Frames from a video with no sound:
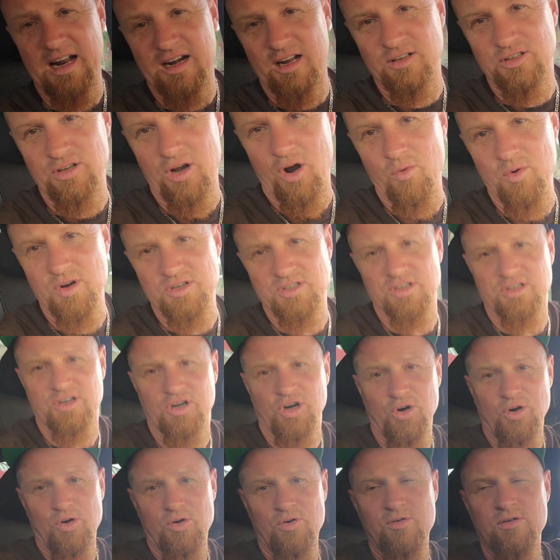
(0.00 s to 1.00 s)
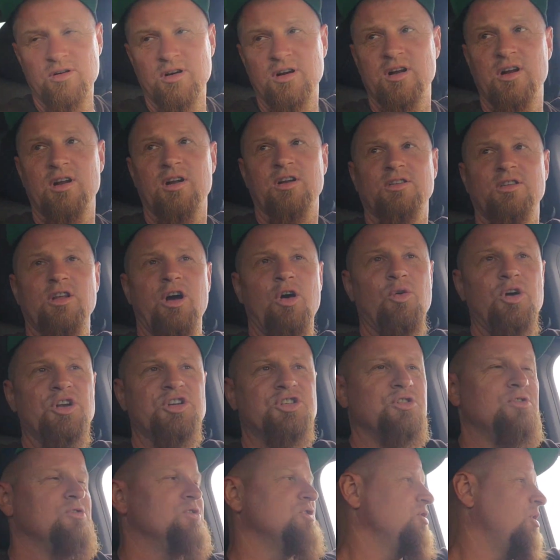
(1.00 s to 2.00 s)
is always cool. No
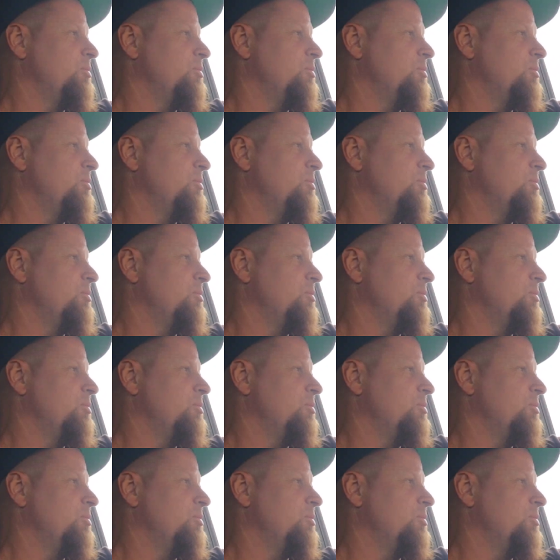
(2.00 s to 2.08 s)
issues, no